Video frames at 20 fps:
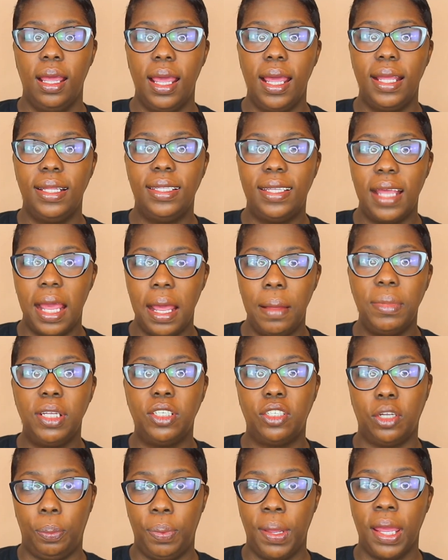and
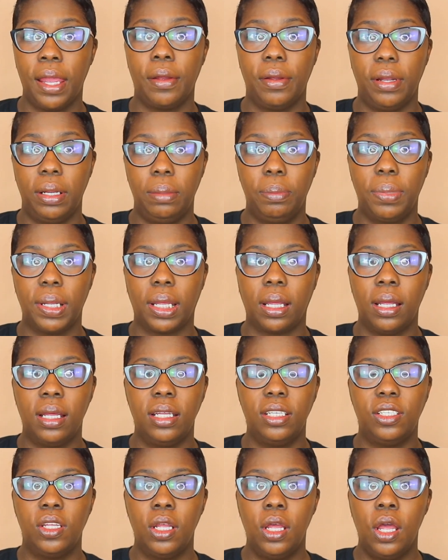damage a parent,
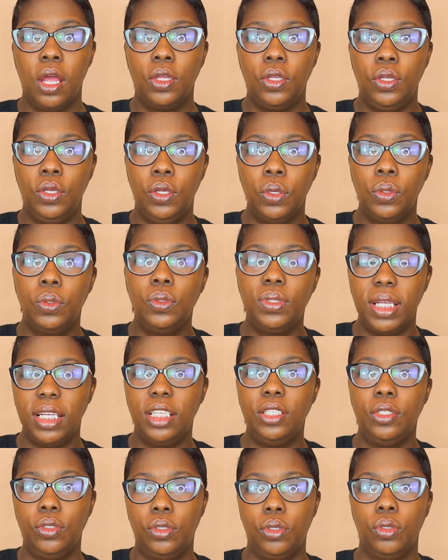because you
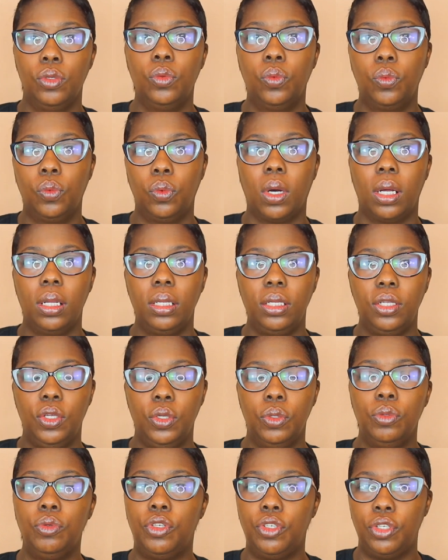didn't do what
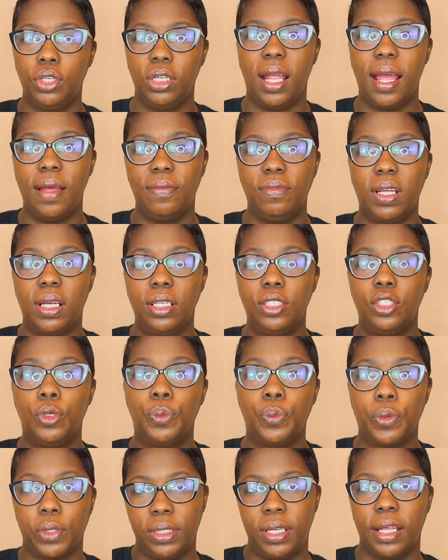you should have done to
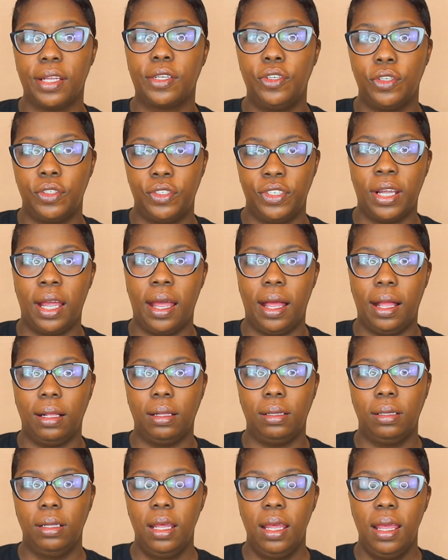protect your
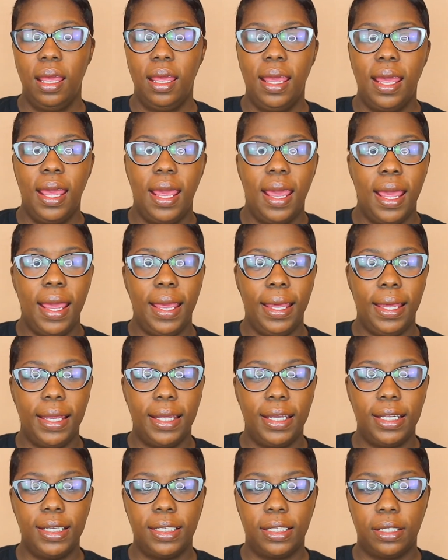child.
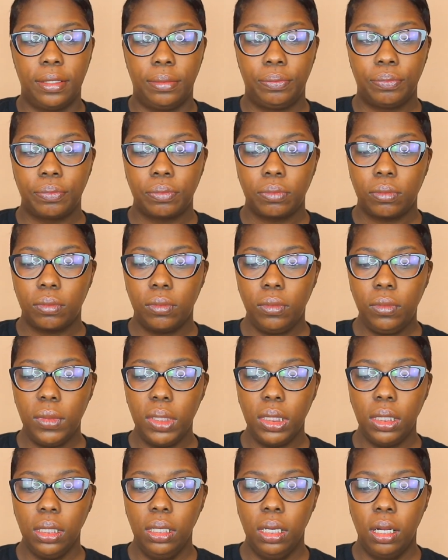And
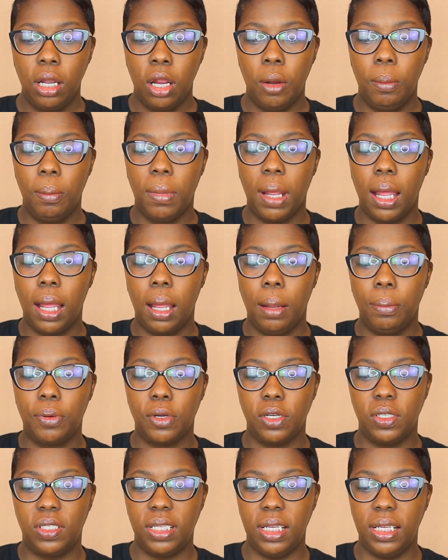her mom
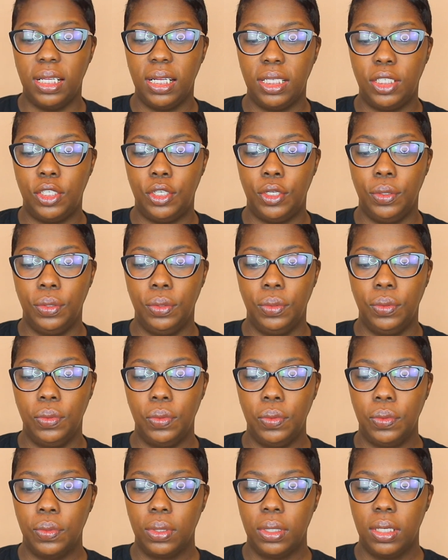proceeded
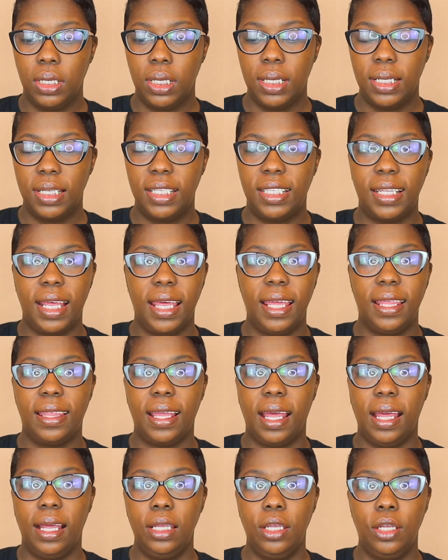to say
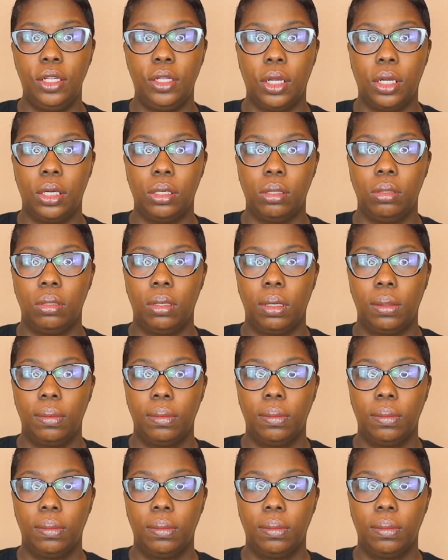that, you know,